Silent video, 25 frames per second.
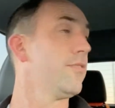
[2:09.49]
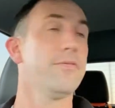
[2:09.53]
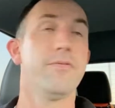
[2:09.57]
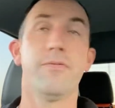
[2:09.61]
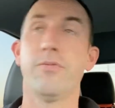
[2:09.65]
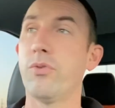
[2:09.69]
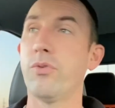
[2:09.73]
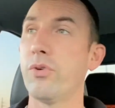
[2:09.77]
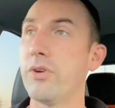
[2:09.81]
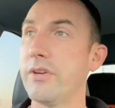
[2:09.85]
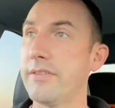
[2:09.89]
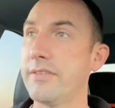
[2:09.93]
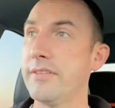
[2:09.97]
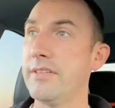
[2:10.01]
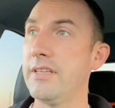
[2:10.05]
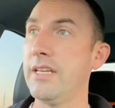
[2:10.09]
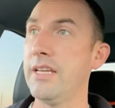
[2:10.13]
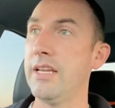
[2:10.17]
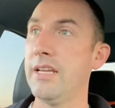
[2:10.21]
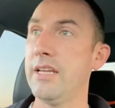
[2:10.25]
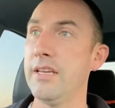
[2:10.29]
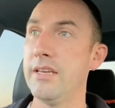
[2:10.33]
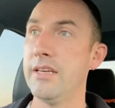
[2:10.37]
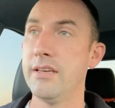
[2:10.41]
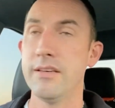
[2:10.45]

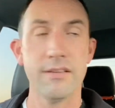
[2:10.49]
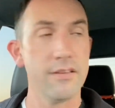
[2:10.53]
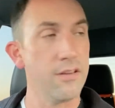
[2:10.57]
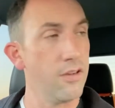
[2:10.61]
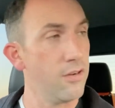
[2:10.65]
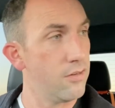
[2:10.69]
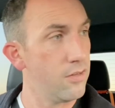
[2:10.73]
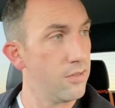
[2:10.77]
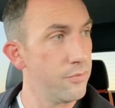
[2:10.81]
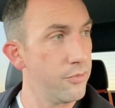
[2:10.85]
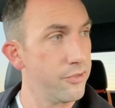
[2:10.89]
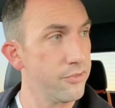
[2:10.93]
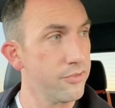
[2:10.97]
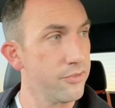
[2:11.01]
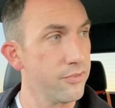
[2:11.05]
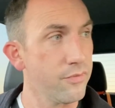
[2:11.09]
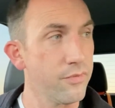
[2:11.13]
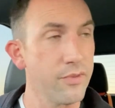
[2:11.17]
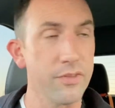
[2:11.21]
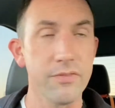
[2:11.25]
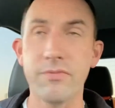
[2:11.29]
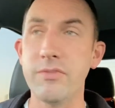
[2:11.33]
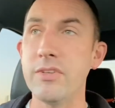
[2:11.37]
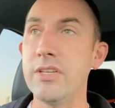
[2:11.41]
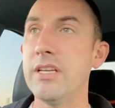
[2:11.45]
14, almost
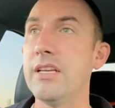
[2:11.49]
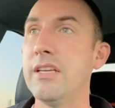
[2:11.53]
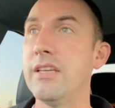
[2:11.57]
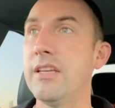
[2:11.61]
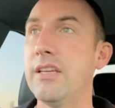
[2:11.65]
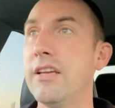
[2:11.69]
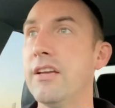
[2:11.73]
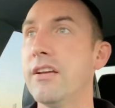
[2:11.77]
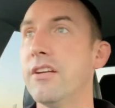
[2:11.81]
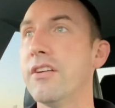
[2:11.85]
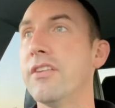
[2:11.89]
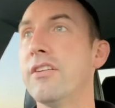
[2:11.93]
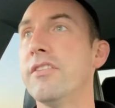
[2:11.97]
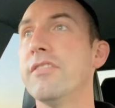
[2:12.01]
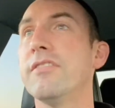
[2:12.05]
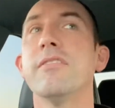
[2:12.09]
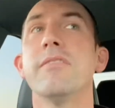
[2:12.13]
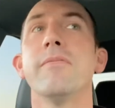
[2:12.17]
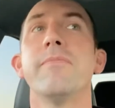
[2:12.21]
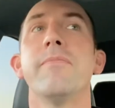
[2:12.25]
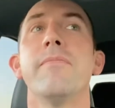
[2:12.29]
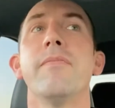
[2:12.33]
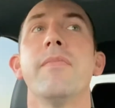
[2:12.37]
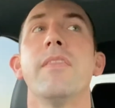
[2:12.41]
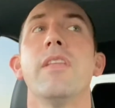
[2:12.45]
15 years
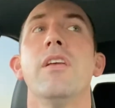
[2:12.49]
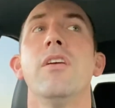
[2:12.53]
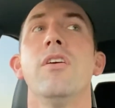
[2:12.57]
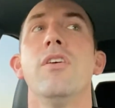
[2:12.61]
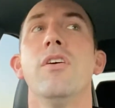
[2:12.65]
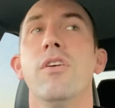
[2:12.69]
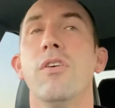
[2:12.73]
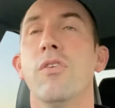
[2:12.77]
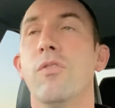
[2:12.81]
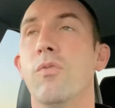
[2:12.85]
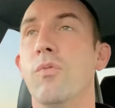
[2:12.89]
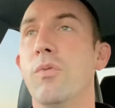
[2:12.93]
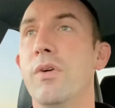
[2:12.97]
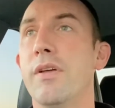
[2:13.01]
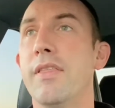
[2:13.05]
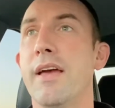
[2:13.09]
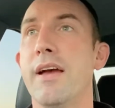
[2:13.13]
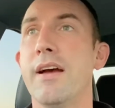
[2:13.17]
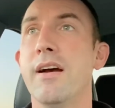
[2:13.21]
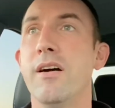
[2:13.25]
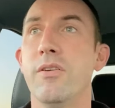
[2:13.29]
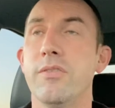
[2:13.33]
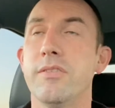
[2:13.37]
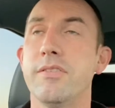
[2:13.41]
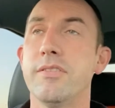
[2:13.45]

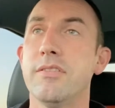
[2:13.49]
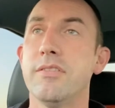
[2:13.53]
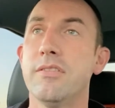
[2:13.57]
without